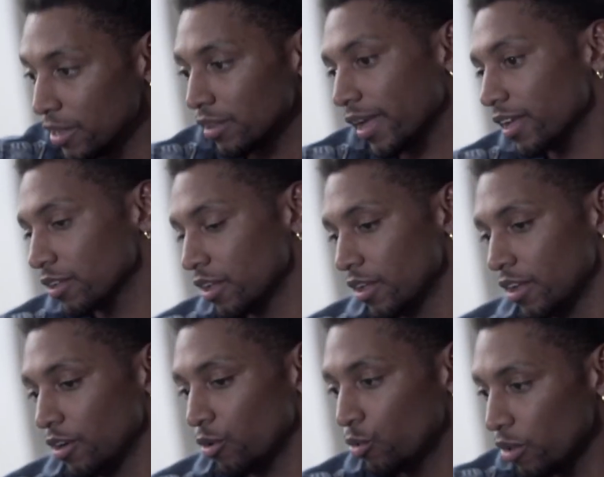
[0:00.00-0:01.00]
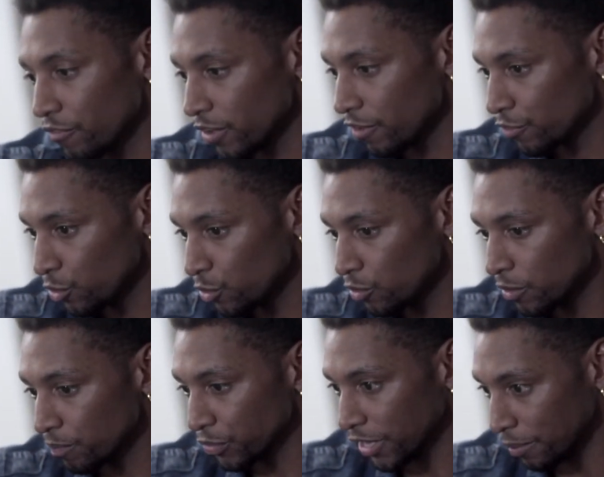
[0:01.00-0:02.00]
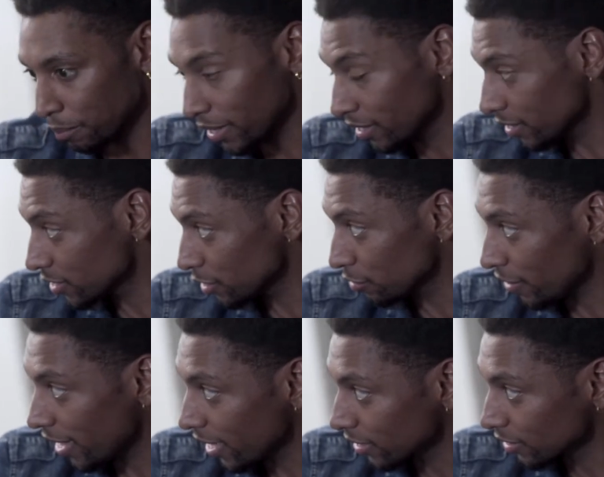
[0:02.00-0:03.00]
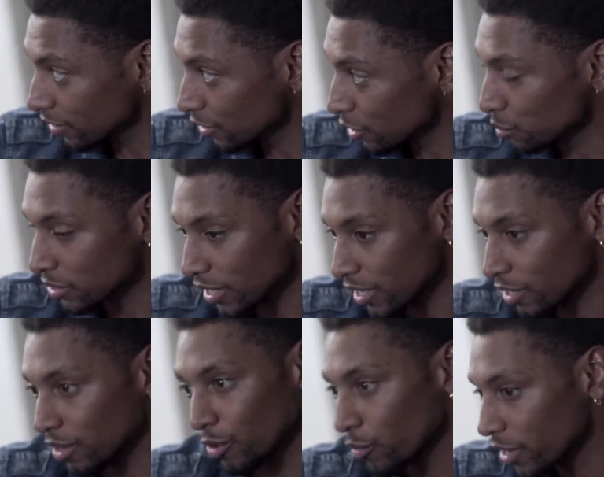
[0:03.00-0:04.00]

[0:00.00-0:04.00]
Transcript: I mean, like, if you can make yourself hot, you know what I'm saying?